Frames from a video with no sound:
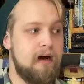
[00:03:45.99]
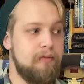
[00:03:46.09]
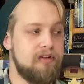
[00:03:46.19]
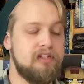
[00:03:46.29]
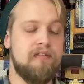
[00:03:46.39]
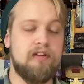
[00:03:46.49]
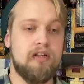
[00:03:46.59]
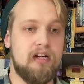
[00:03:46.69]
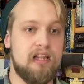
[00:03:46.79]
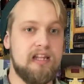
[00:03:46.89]
There's definitely a
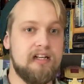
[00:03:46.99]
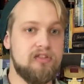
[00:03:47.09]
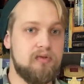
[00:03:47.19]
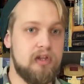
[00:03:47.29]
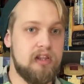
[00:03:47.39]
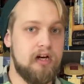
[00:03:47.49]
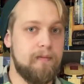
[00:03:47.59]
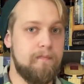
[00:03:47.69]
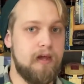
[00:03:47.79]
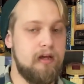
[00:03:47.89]
lot of things that
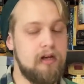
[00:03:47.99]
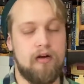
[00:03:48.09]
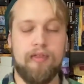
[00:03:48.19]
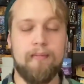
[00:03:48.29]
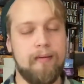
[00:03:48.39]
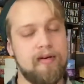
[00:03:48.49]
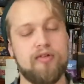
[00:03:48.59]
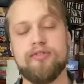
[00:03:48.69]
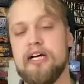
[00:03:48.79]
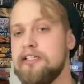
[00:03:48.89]
they may be
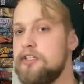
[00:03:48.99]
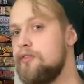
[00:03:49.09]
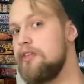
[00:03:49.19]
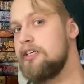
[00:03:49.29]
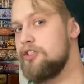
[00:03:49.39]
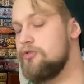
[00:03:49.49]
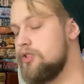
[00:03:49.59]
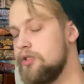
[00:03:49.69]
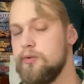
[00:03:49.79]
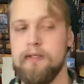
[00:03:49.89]
told not to do that they
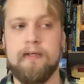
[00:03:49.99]
do.